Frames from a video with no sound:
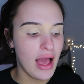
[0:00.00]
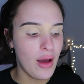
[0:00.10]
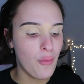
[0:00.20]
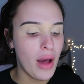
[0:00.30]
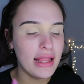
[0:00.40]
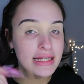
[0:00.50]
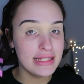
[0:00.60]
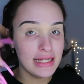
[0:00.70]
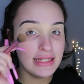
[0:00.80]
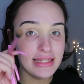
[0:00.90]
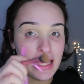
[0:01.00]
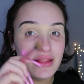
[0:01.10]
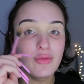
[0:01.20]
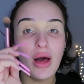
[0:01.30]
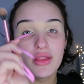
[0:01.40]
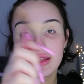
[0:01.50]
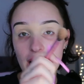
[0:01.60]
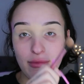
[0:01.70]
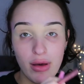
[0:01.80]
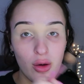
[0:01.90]
while the
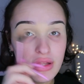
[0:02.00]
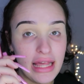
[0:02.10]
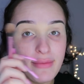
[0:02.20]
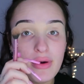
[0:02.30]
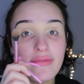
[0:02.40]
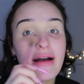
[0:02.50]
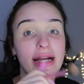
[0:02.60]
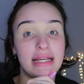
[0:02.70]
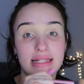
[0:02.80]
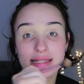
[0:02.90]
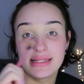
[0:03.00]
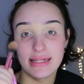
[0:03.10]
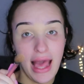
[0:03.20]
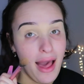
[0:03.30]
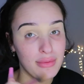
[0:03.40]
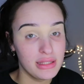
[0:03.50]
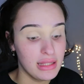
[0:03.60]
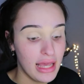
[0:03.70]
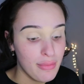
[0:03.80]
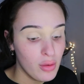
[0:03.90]
lipo fucking snapped. The
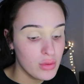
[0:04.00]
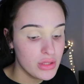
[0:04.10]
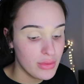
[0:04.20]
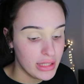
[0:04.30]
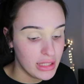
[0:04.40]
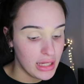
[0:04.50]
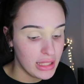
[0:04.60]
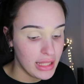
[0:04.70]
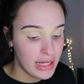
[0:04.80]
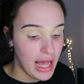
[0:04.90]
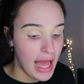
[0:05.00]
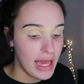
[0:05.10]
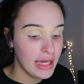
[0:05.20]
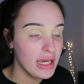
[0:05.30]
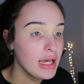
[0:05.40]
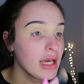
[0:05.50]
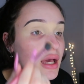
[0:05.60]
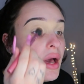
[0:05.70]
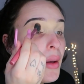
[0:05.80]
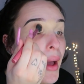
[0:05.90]
lipo was really good. Like, I
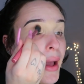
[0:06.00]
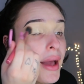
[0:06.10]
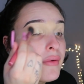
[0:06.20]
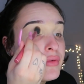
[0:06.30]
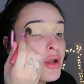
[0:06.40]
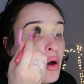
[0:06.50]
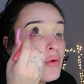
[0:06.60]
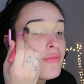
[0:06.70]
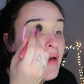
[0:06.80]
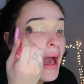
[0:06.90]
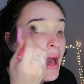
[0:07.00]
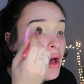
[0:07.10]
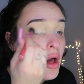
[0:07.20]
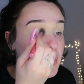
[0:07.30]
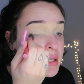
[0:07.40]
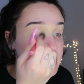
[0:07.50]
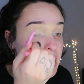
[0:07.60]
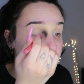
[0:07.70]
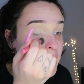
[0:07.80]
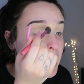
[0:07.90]
have no fat on my
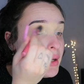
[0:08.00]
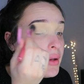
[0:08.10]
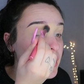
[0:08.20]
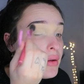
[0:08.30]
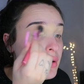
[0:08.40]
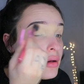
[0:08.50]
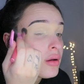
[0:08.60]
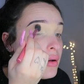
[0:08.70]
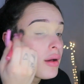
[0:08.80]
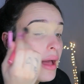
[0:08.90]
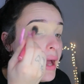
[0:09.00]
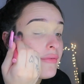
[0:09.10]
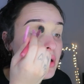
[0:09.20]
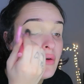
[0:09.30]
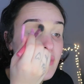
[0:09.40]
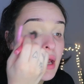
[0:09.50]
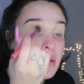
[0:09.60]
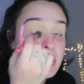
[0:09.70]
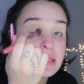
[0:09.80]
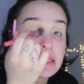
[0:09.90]
stomach. I have no fat
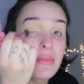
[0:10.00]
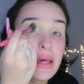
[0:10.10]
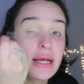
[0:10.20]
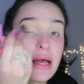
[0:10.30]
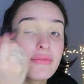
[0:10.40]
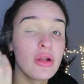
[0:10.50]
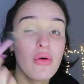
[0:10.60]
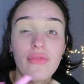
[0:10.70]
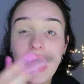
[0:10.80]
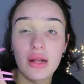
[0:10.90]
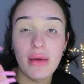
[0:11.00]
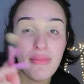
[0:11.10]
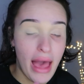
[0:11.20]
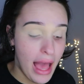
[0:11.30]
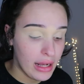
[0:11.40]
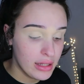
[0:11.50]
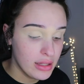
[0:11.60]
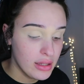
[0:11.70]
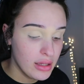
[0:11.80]
on my stomach, I have no fat on my back.